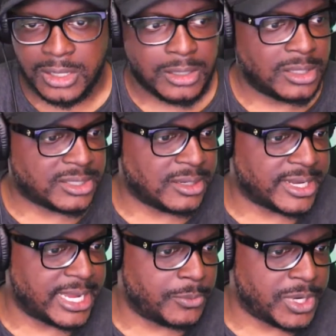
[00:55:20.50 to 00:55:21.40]
Let's look
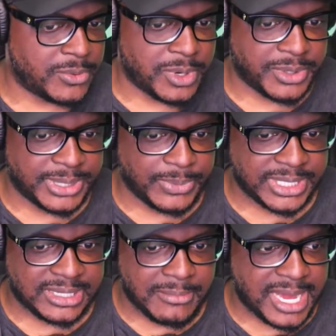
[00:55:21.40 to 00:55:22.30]
at what
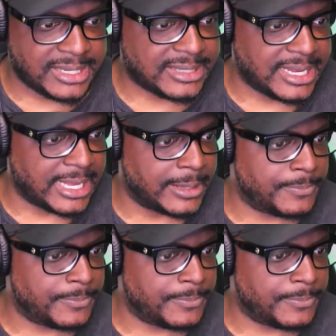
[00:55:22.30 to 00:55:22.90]
somebody said.